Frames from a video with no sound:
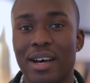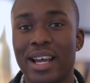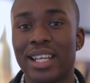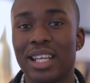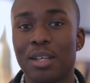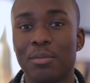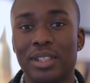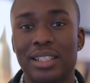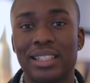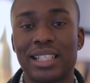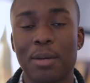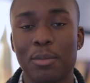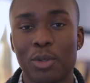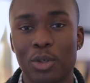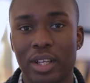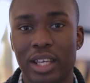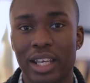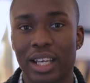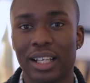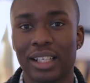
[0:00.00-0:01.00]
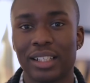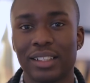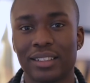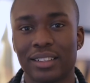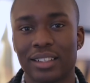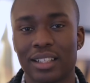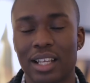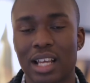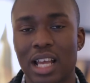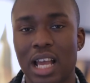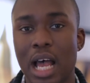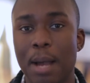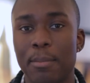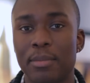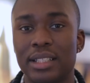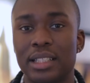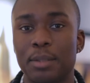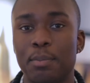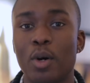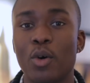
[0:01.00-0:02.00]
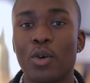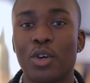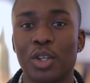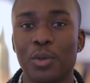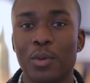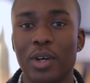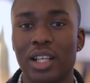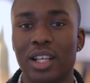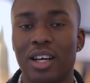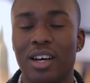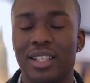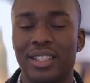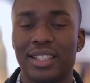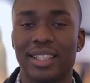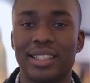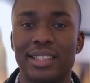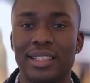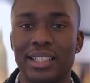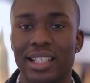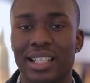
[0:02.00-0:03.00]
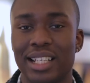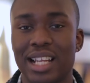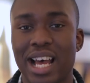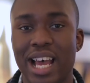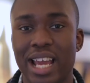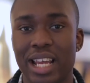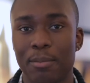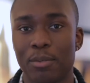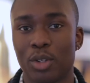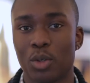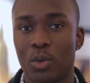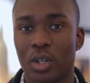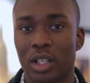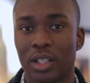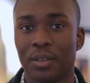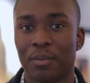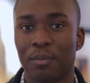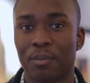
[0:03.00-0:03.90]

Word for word: name is Samuel King. I'm a spoken word artist and I am the one.